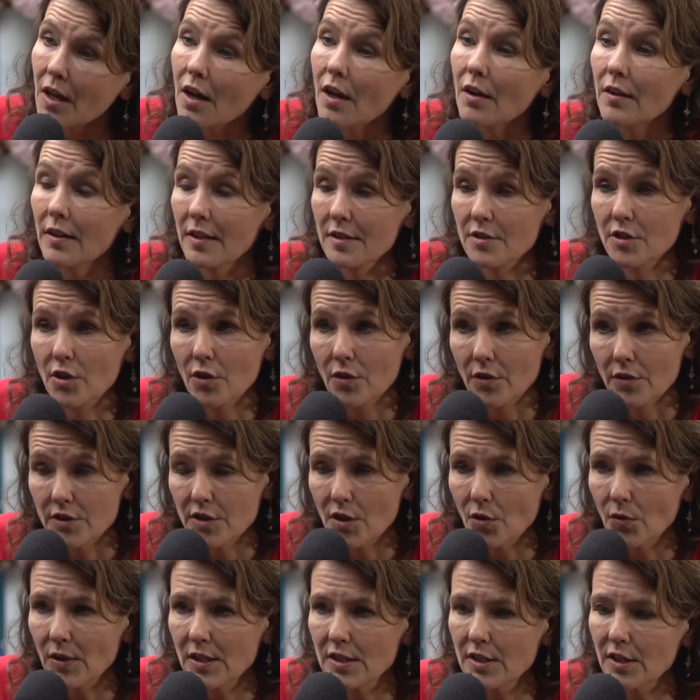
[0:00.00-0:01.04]
Oh, that's good.
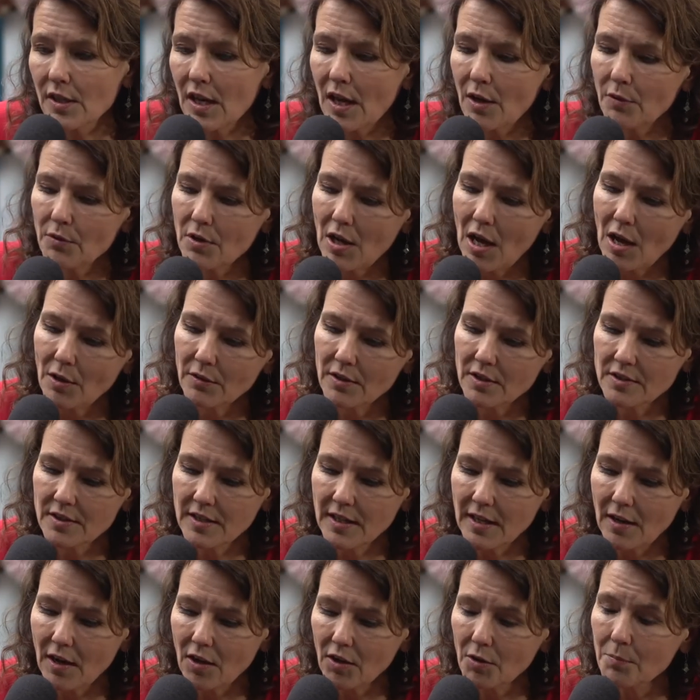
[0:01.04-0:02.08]
So, and so how, do, how does
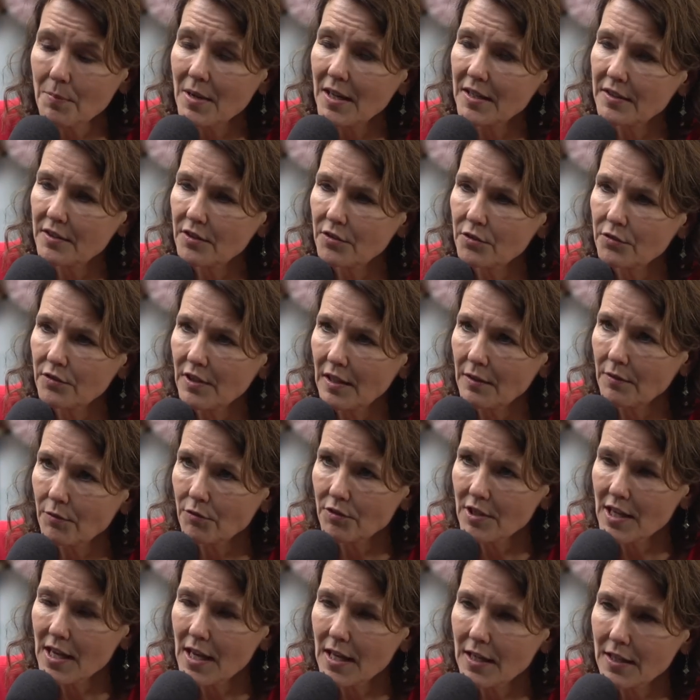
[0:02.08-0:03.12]
the augmented re
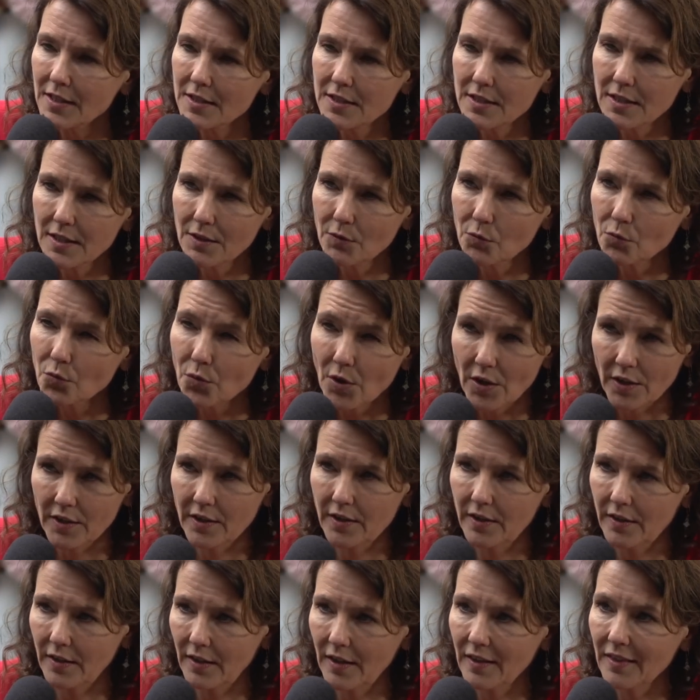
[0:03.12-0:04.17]
reality
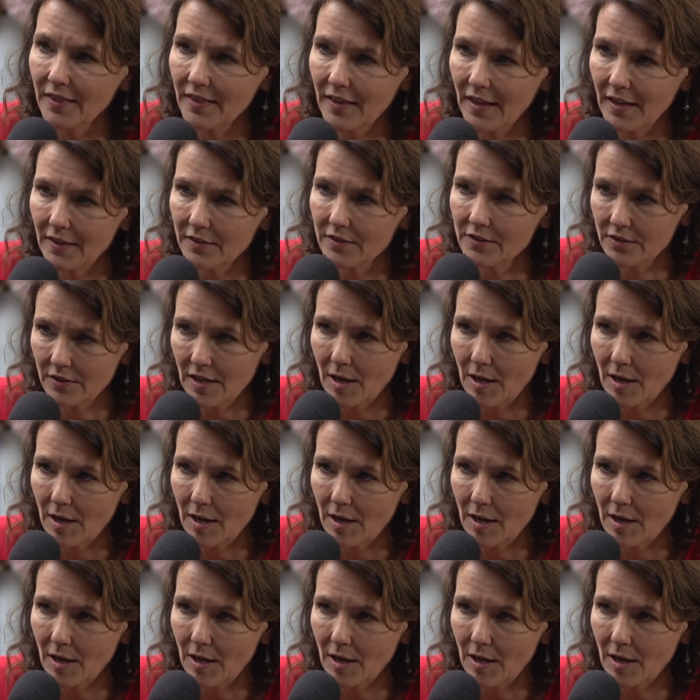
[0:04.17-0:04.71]
work in that